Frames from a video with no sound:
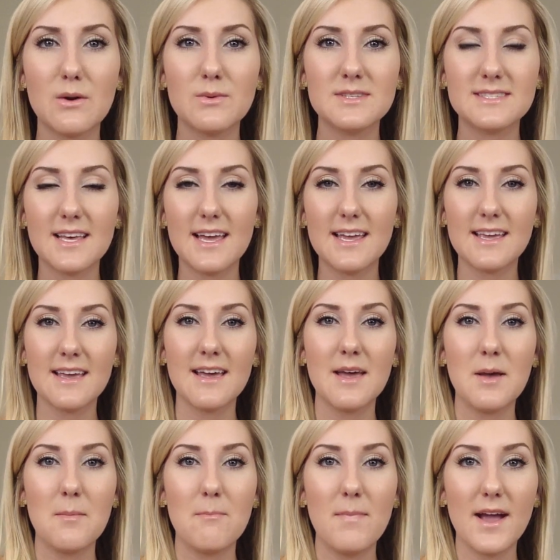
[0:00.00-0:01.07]
I was like
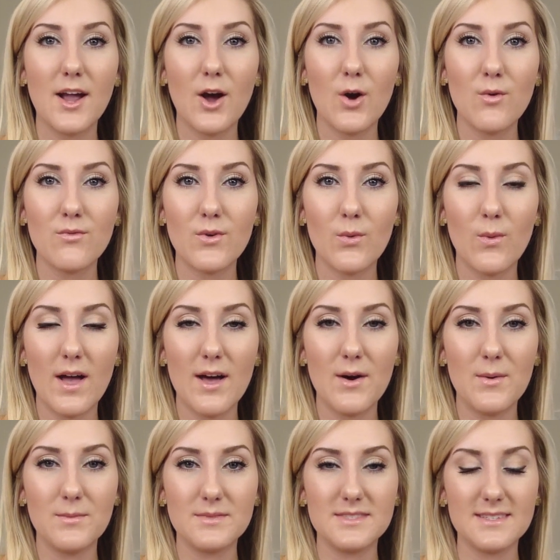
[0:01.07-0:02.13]
mega
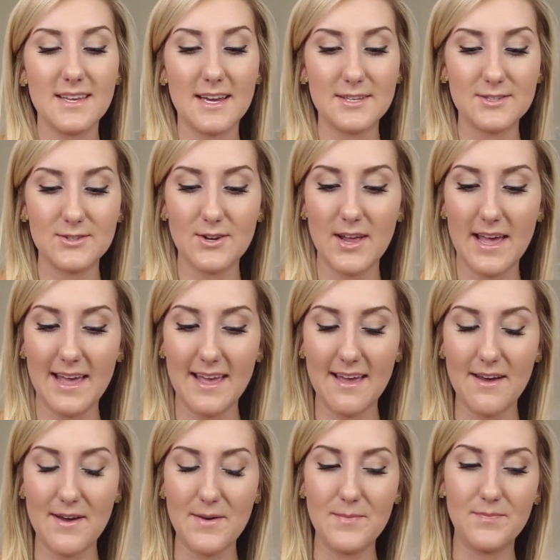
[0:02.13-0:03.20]
overwhelmed yesterday.
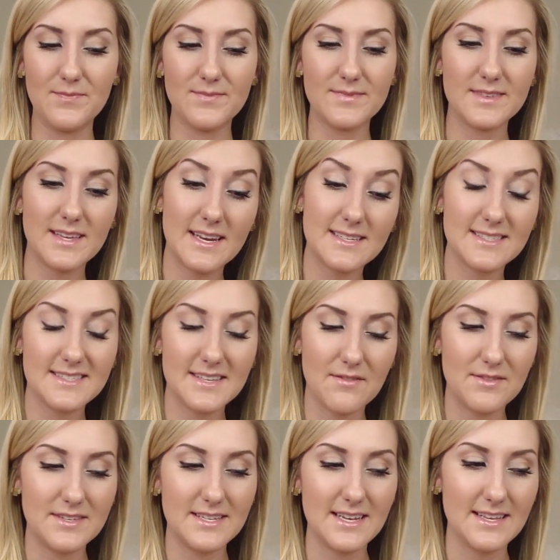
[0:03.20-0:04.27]
Today's the
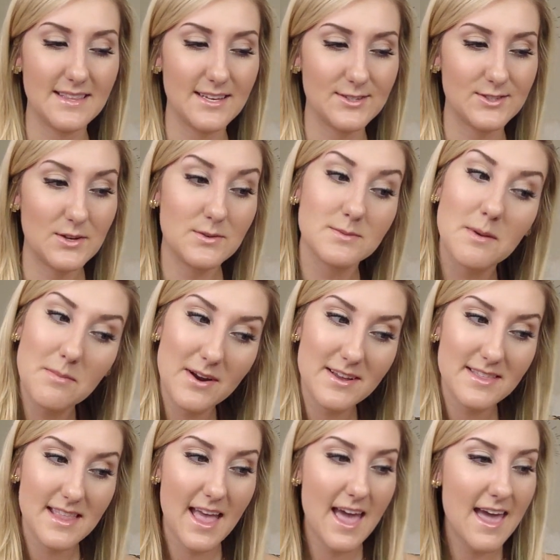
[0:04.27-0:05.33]
17th. Yesterday was my
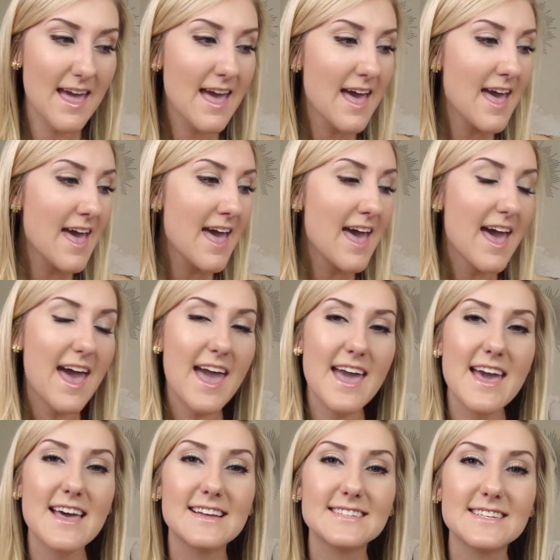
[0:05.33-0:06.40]
birthday.
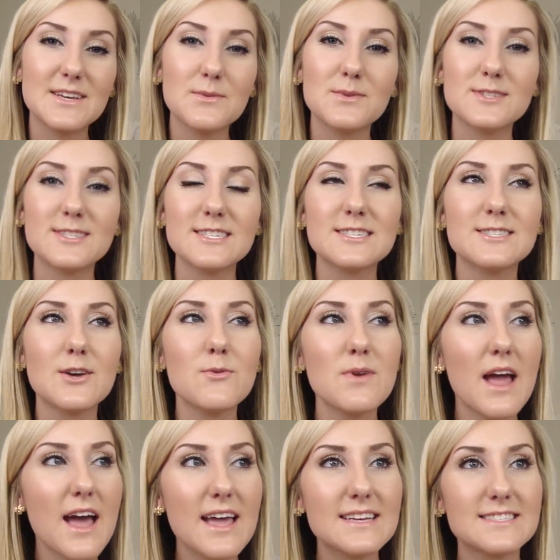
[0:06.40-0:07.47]
And it was just so
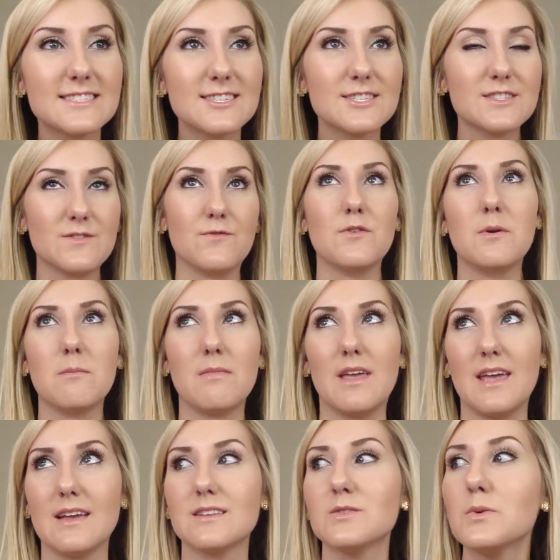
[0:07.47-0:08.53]
nice, just from
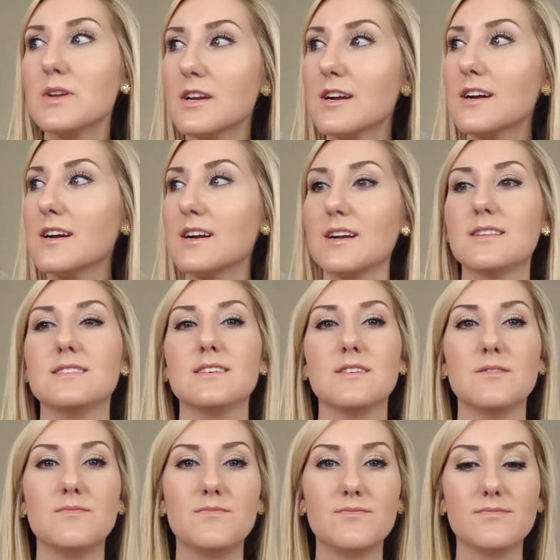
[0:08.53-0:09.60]
like Twitter
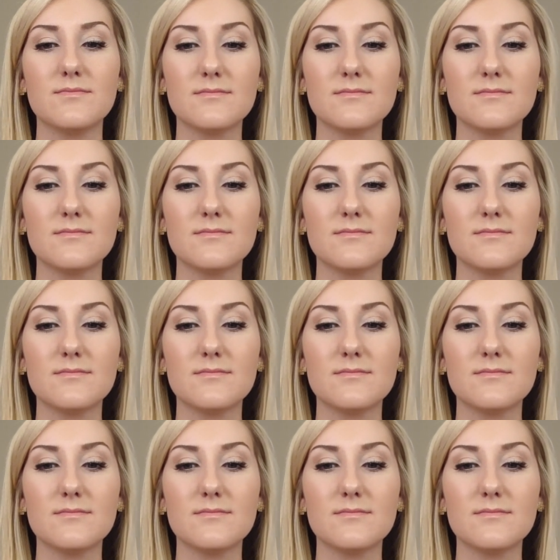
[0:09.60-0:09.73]
to